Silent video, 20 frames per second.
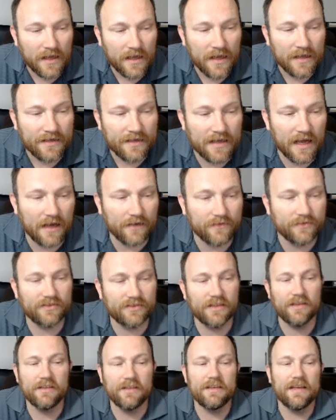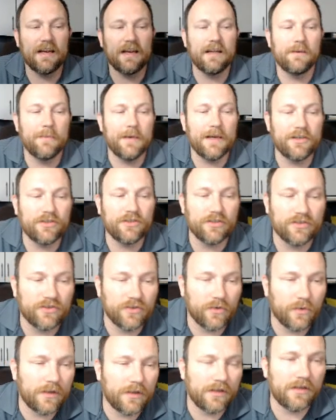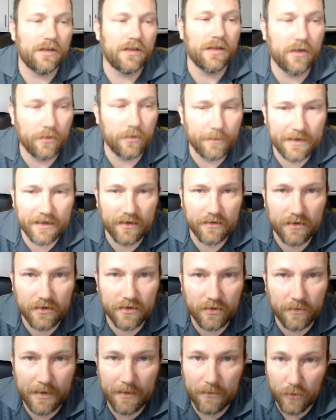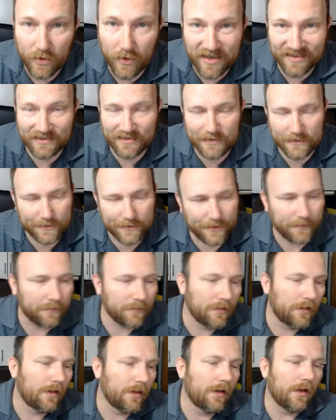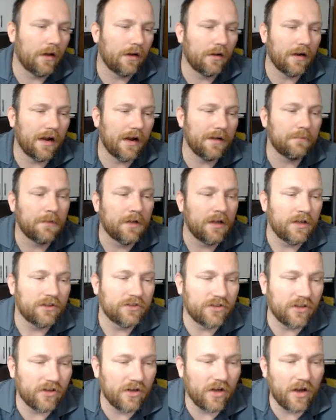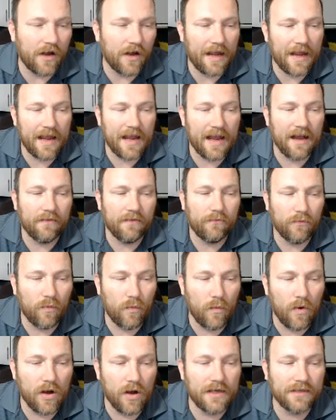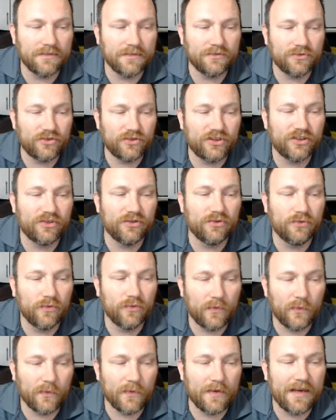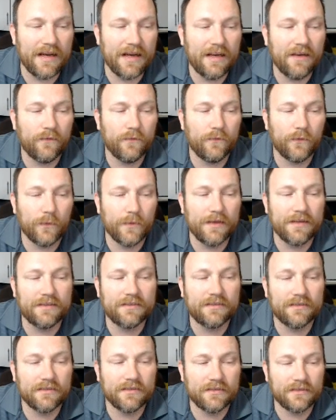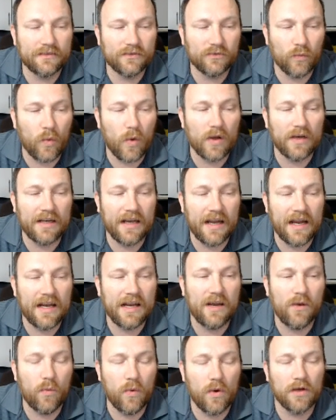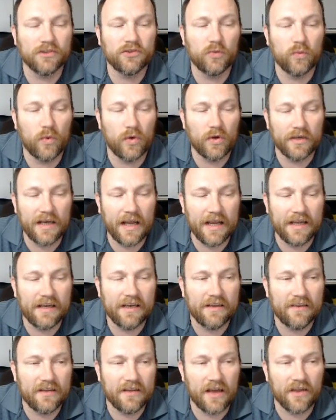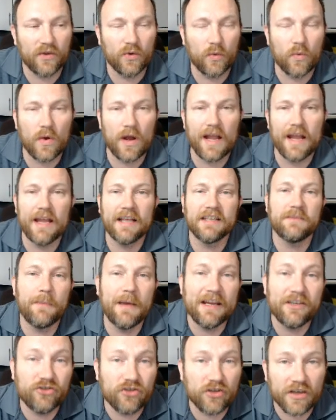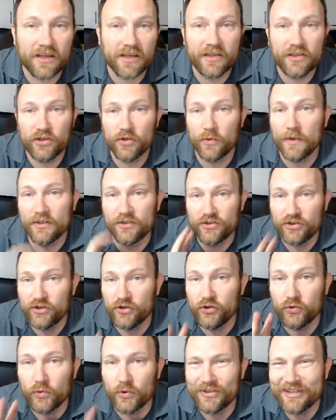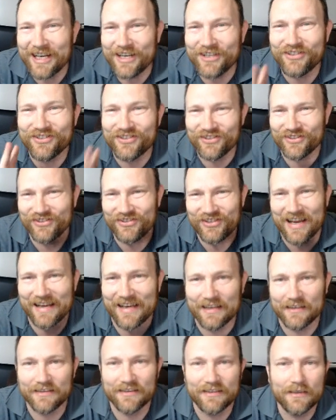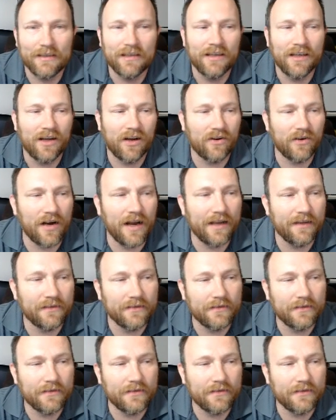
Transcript: Now I've centered that animation so it'll be a little bit more consistent. All right. So now I have one, two, three, three, one eighty once, one eighty the other way. It's basically doing two rotations a second. All right.